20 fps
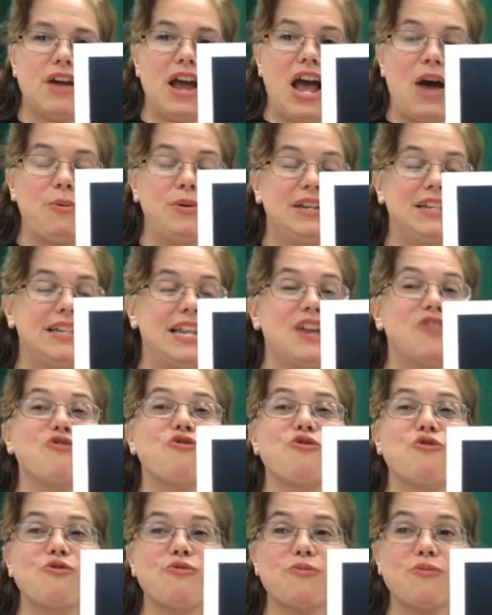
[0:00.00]
I would say,
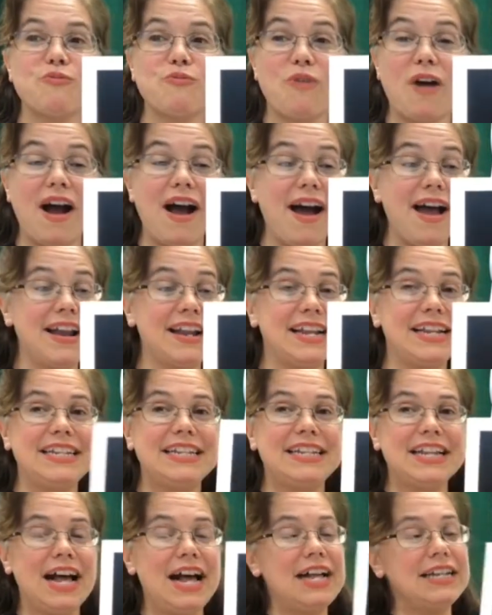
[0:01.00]
right, it
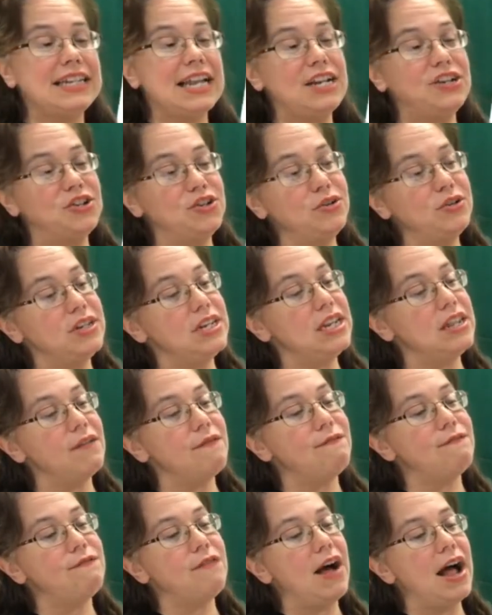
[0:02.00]
does. I do see the
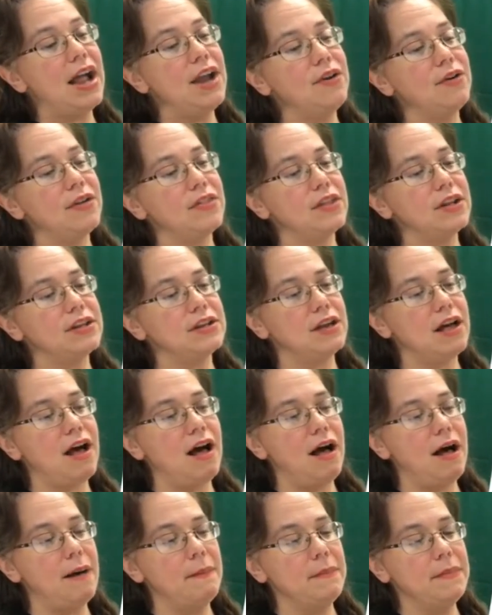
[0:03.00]
fire at the
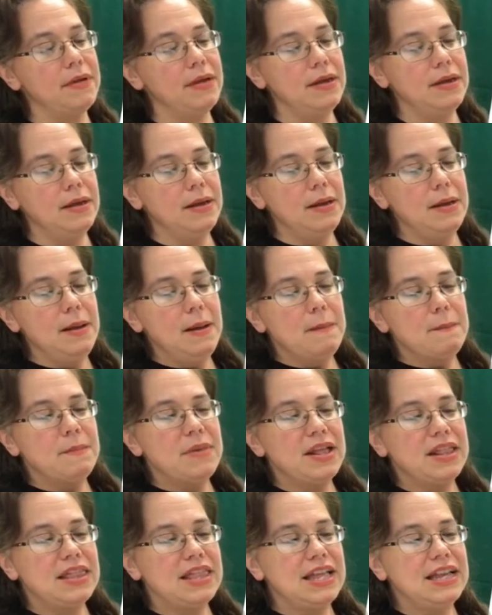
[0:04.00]
top.
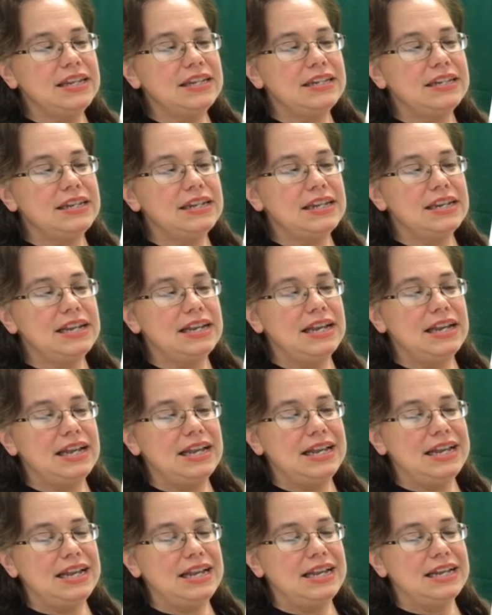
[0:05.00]
But this
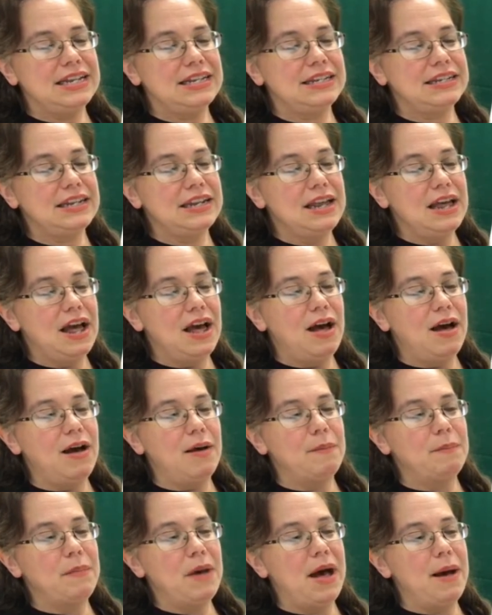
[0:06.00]
is
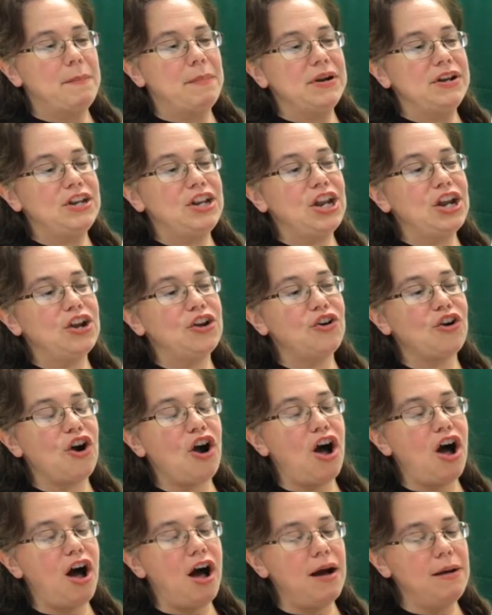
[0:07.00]
a particular
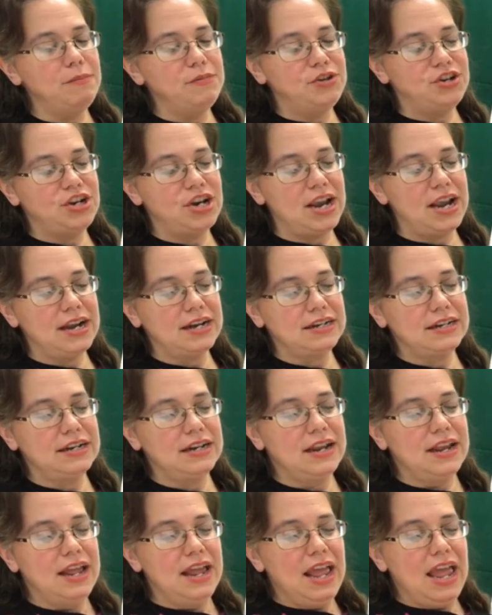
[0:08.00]
object,
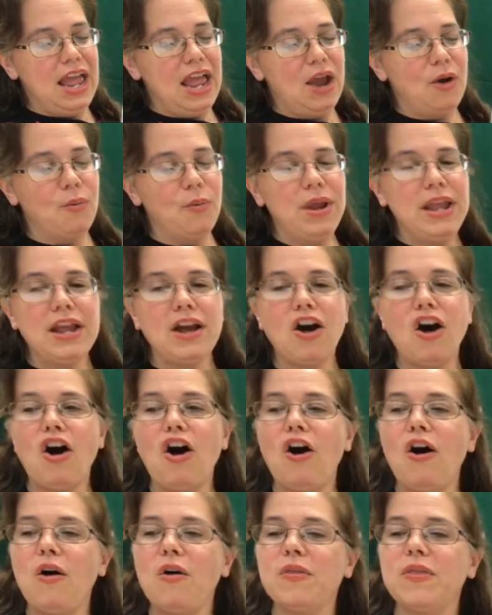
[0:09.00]
and we
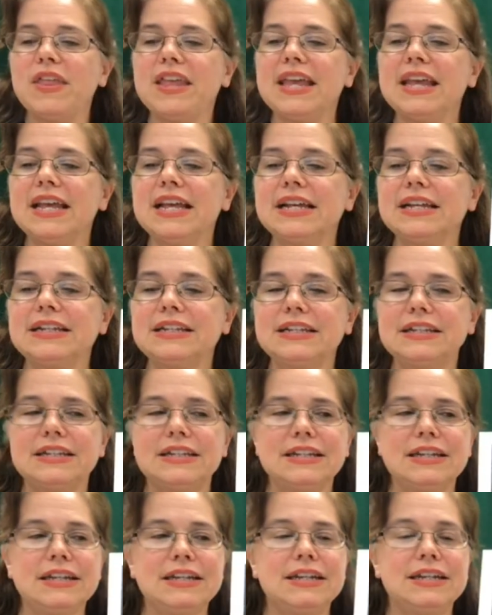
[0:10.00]
call this
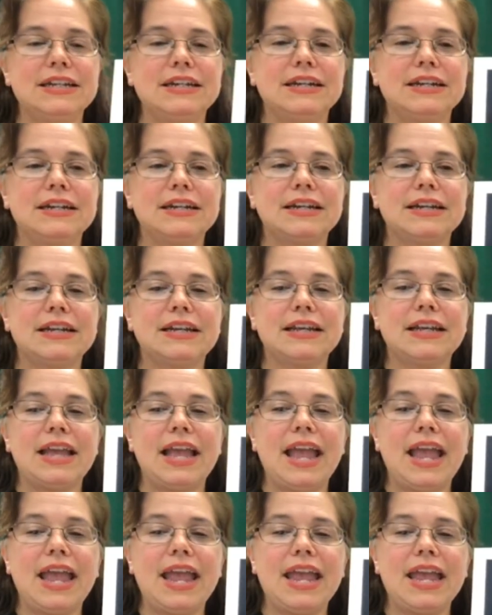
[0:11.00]

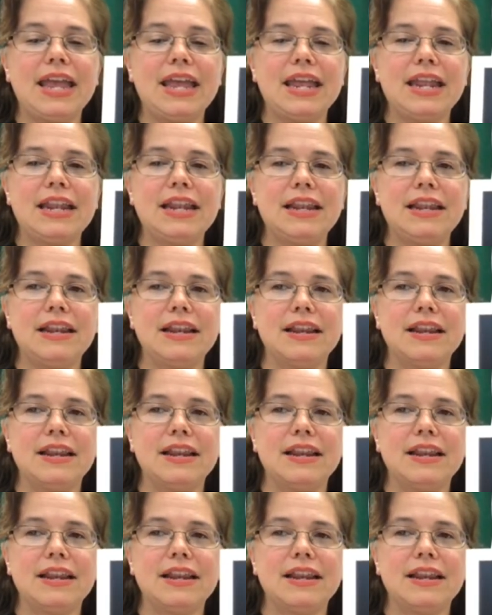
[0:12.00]
and